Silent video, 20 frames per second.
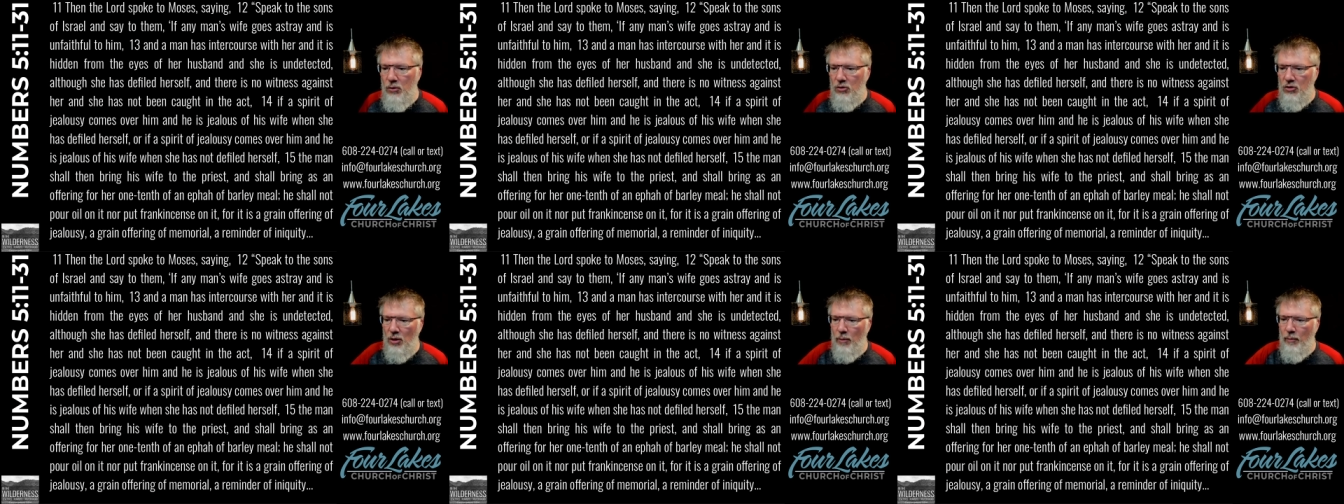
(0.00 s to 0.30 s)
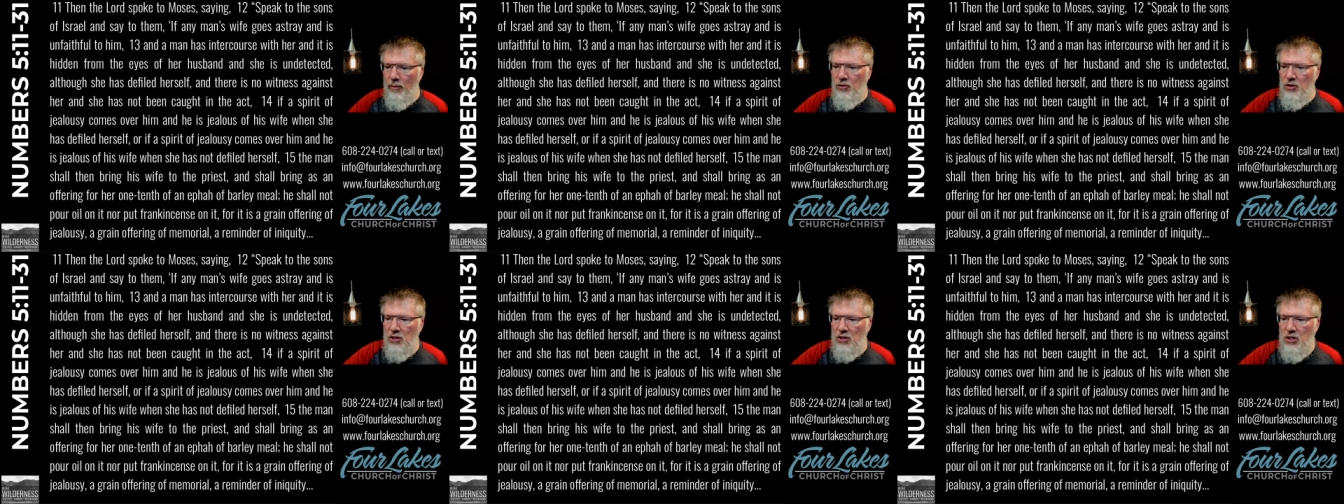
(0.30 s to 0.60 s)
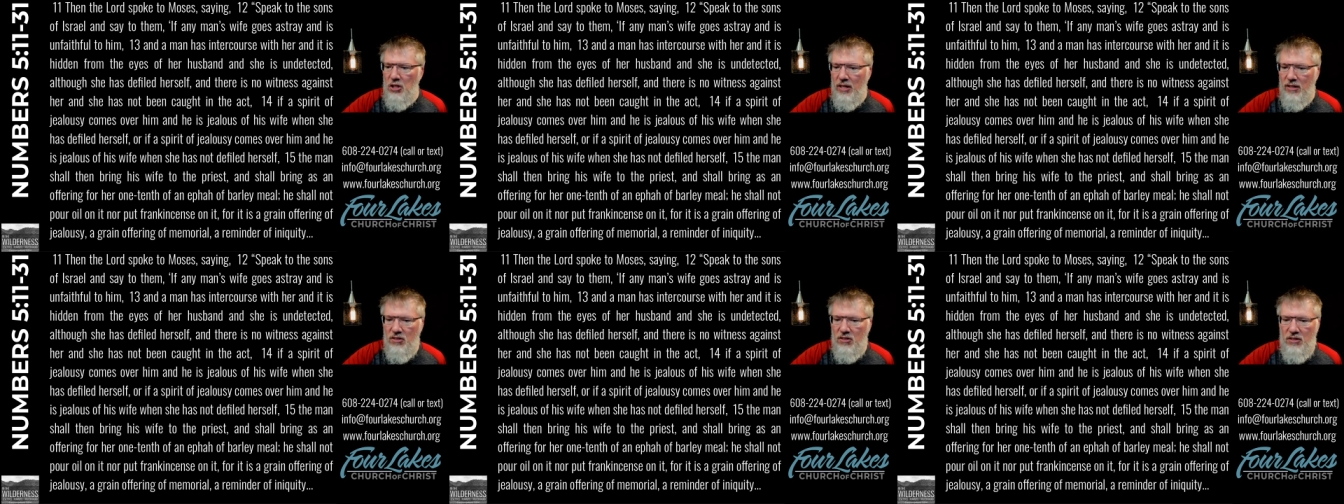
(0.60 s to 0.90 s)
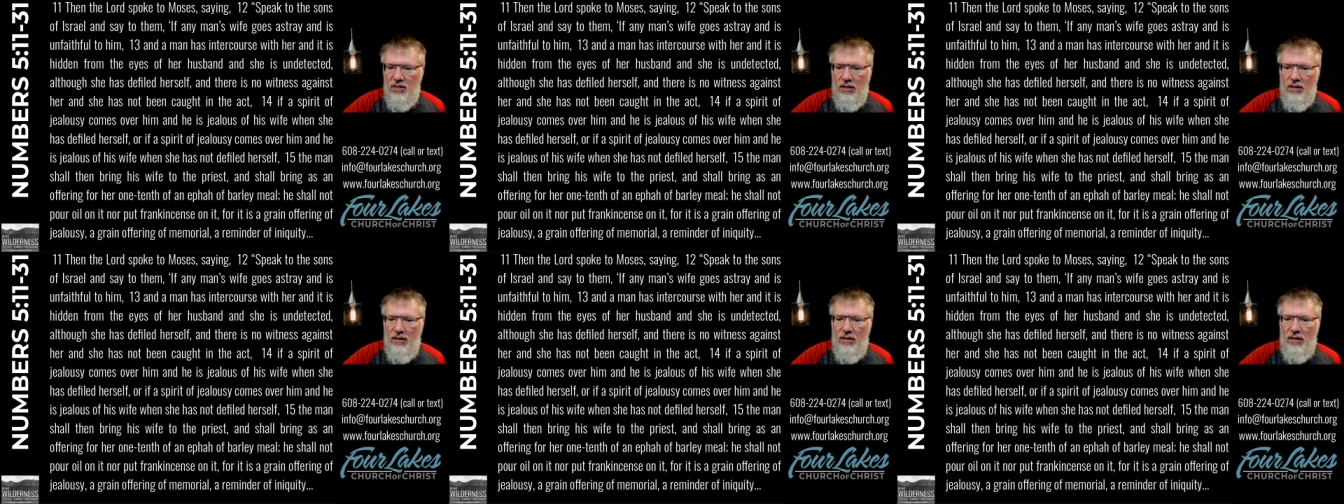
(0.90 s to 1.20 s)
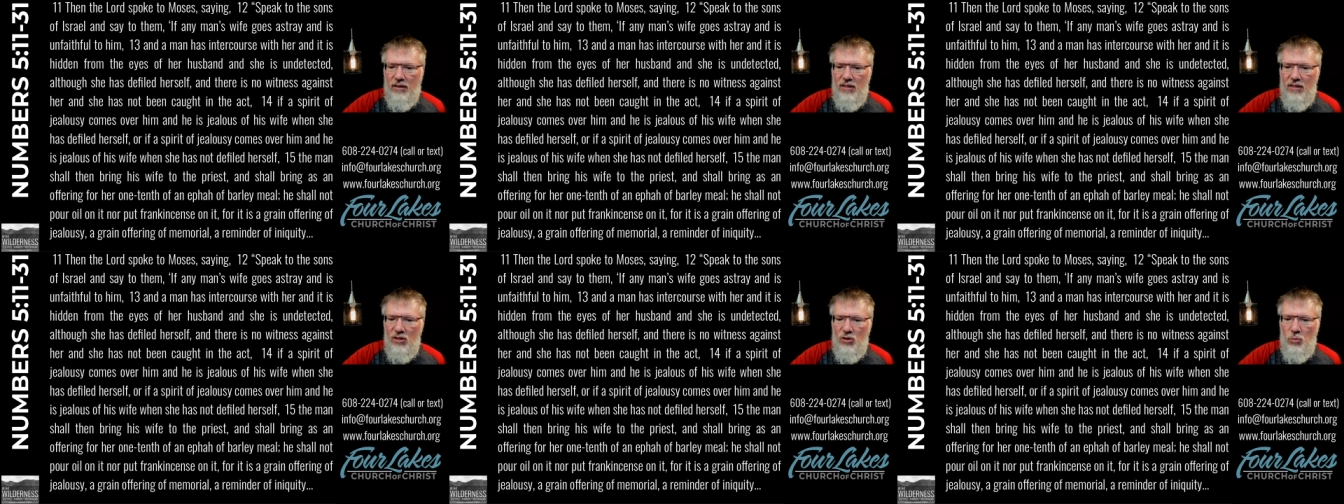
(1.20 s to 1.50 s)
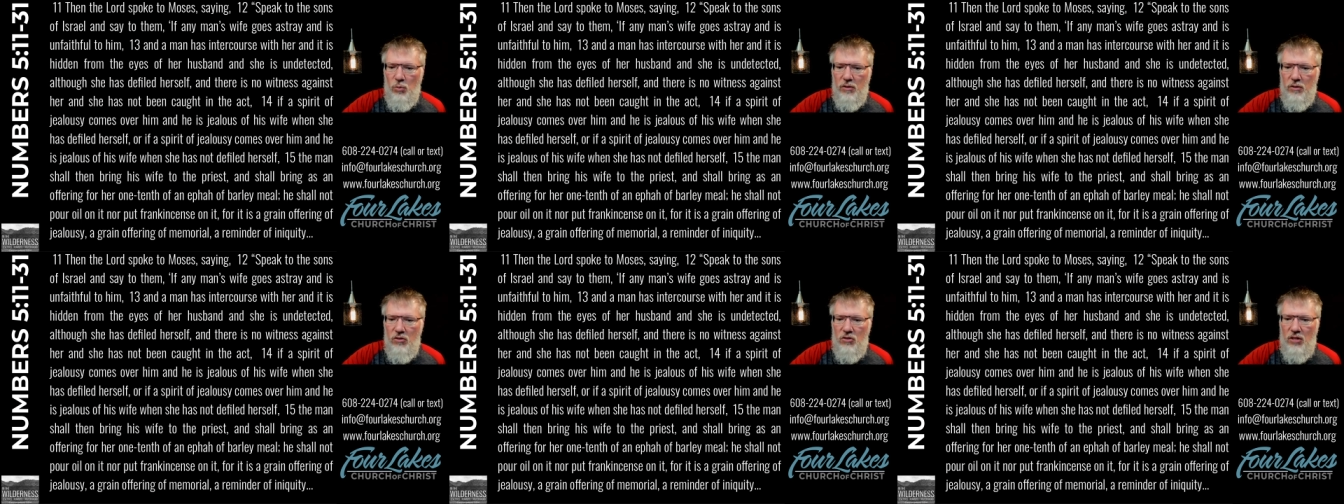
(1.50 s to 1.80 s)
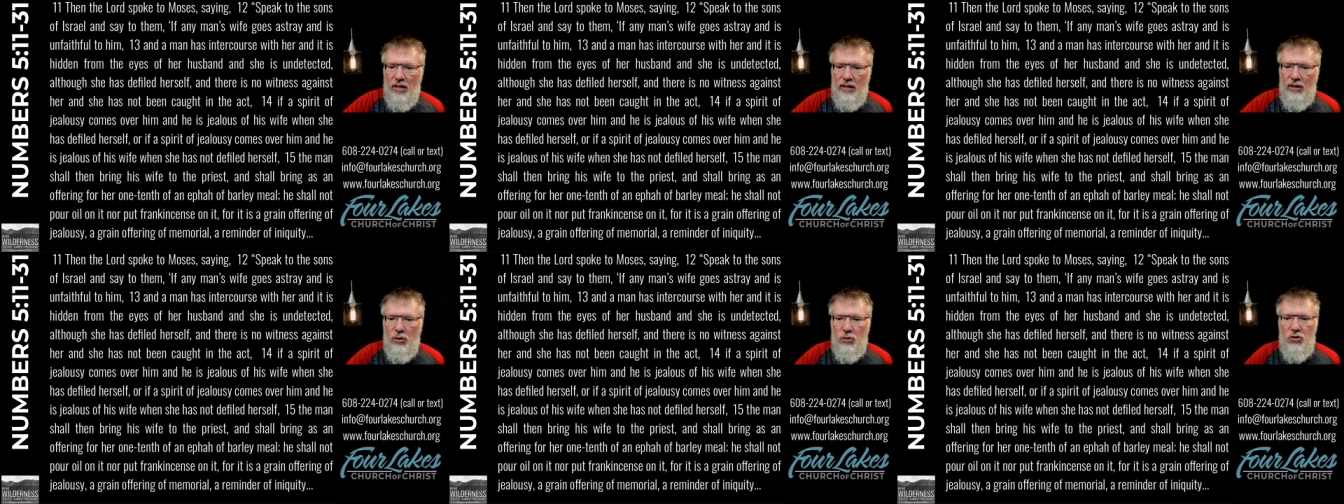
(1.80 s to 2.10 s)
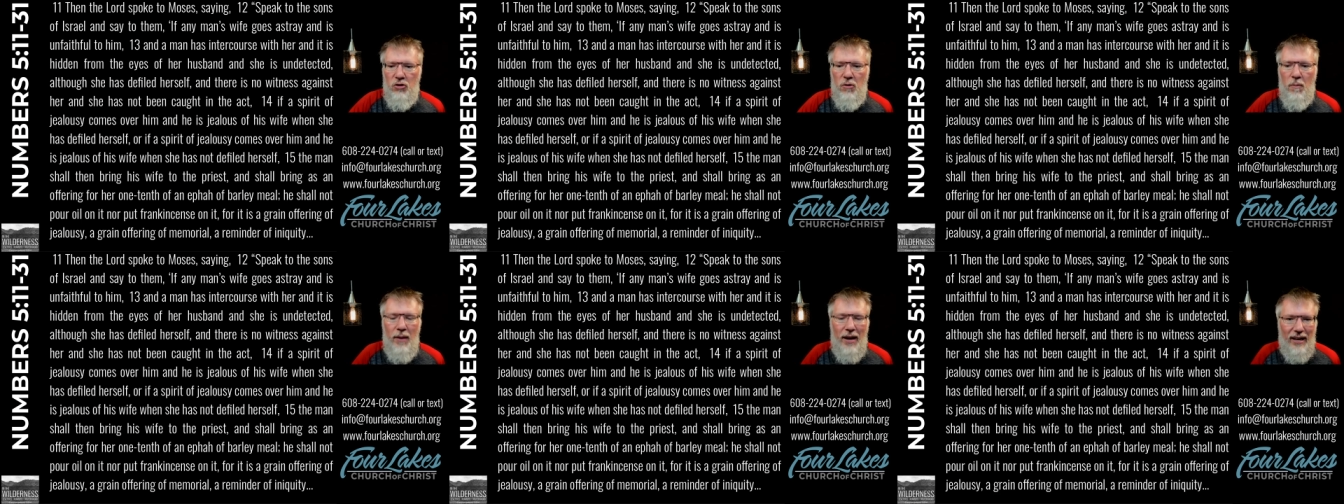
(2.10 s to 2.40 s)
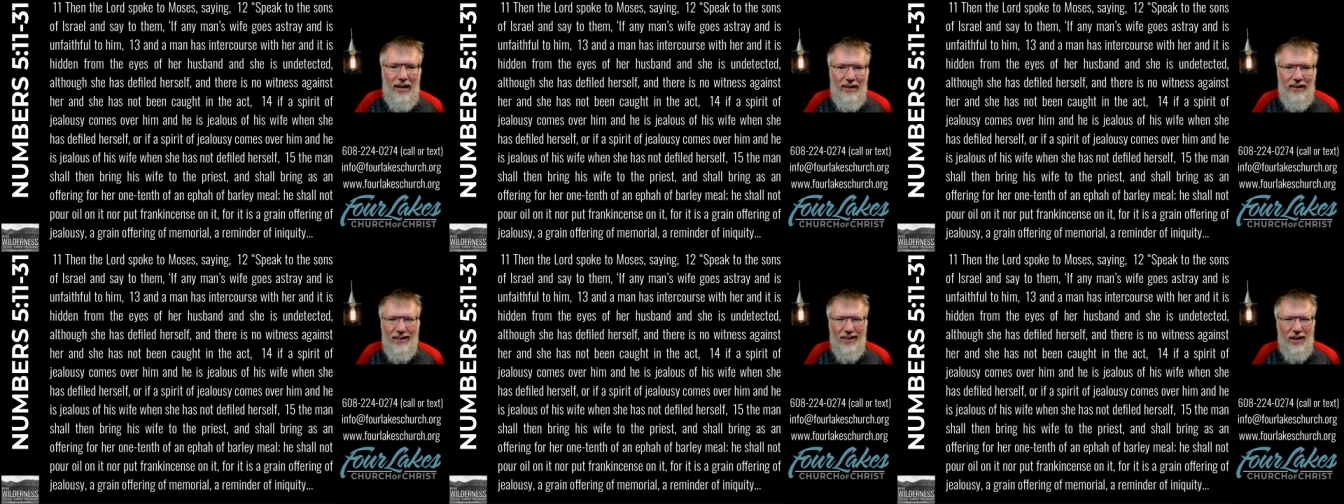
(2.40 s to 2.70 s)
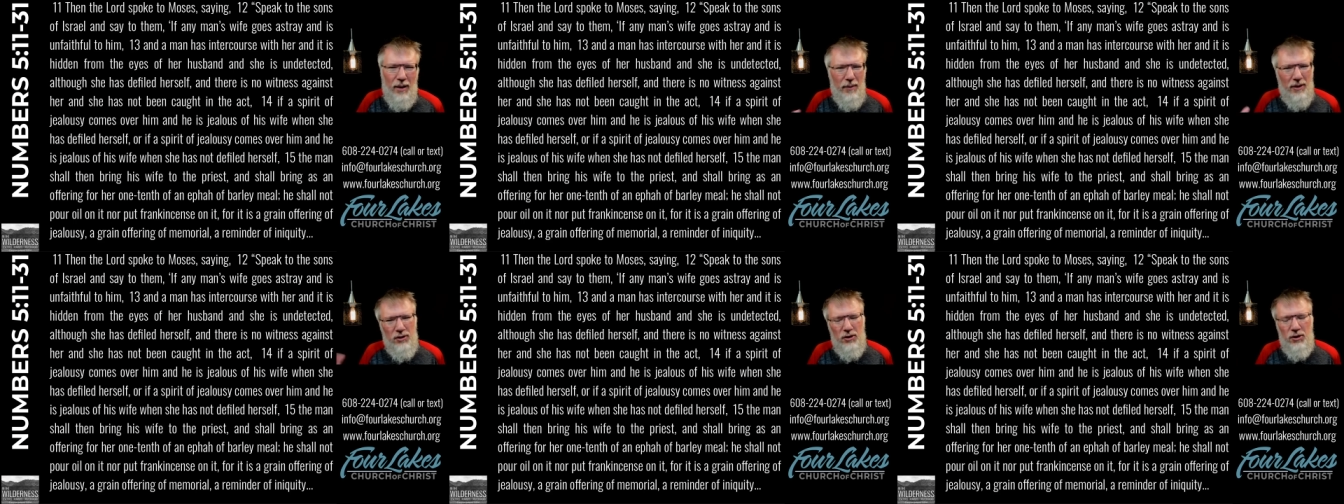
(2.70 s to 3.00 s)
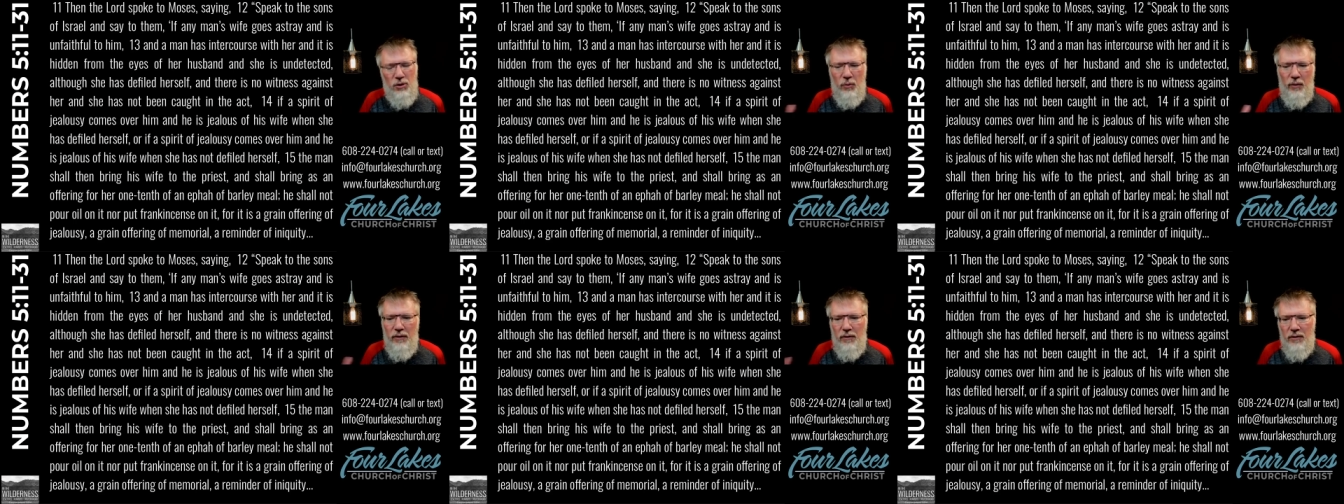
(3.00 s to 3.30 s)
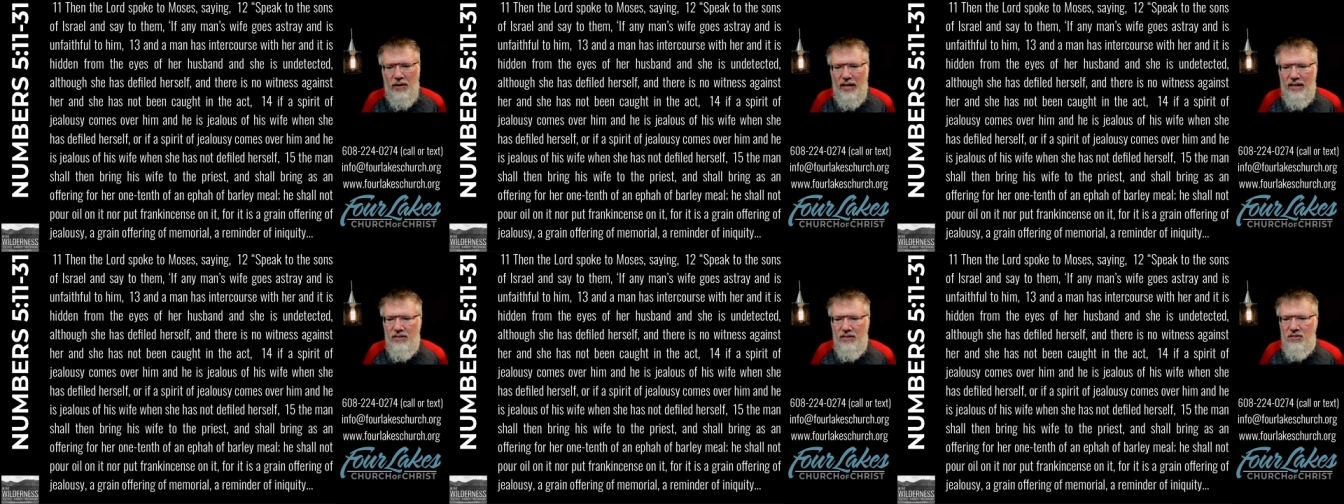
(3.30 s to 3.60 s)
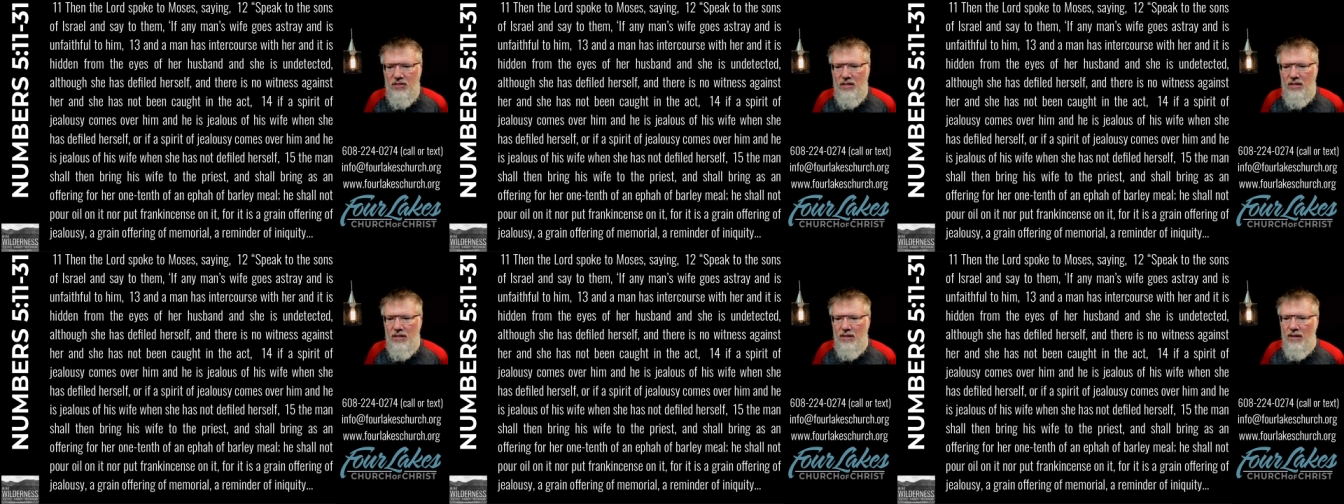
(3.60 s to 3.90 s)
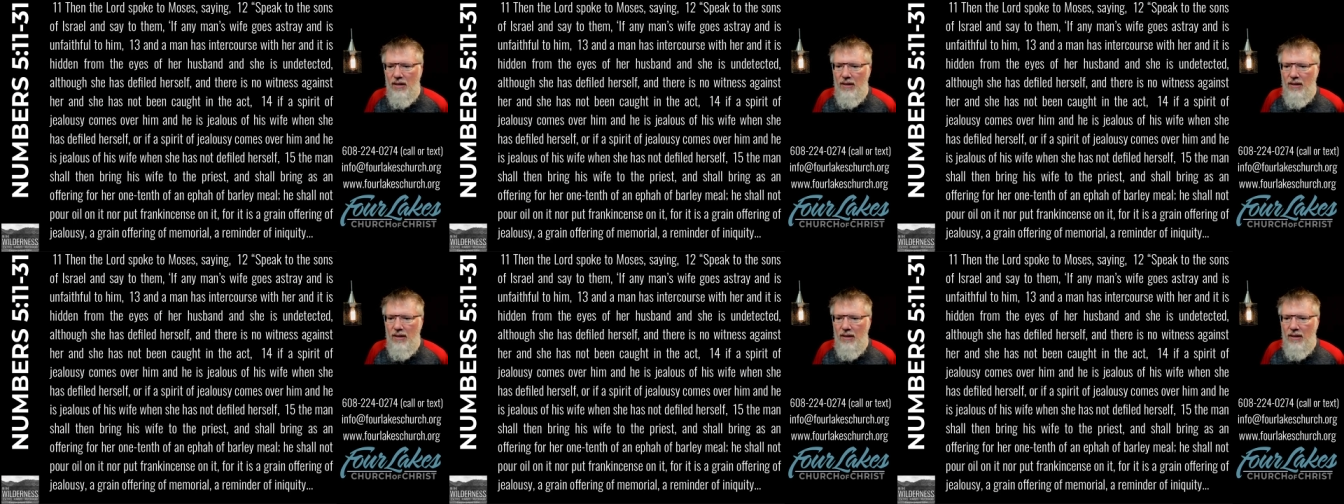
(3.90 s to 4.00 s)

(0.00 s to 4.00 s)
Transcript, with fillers: Some have suggested that this was psychosomatic, and I'm not sure whether that is the